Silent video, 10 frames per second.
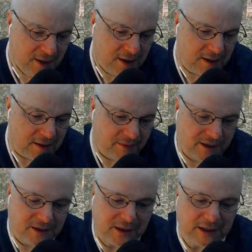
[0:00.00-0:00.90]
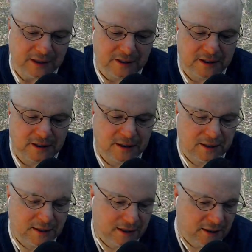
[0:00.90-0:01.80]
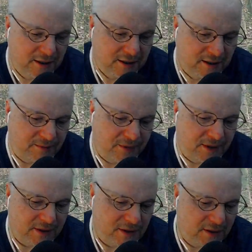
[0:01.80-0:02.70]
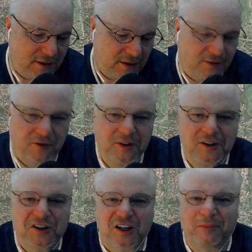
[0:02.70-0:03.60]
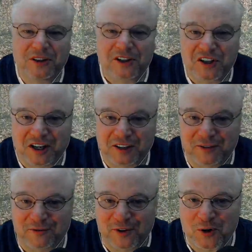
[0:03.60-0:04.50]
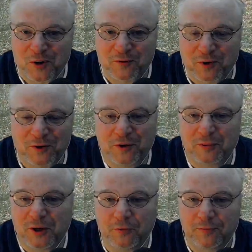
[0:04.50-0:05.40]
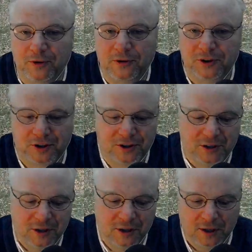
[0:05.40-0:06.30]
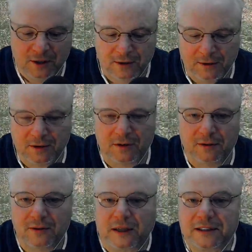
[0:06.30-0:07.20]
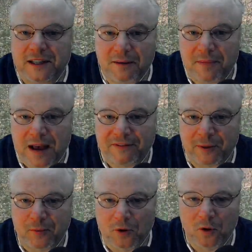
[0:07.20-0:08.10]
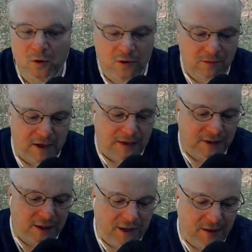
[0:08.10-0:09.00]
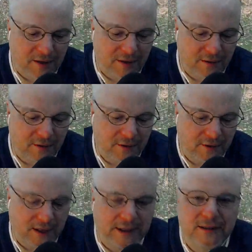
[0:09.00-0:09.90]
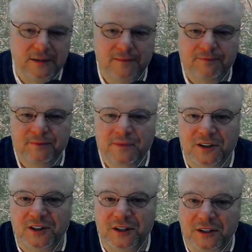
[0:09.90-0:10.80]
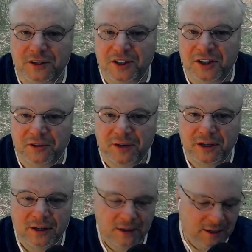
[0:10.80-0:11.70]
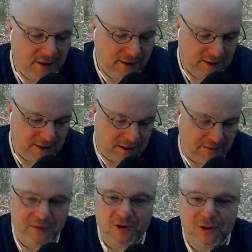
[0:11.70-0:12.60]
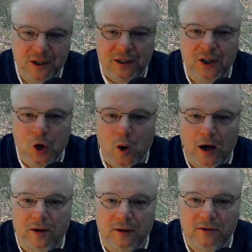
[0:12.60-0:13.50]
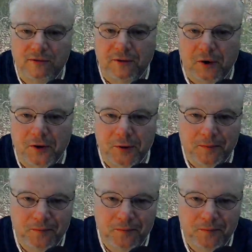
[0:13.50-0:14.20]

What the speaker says: it is something that, there is some incentive for going farther. You purchased, like say the Mavic Pro or the Mavic Air, and you'd like to see the scenery, and maybe you need to go out farther.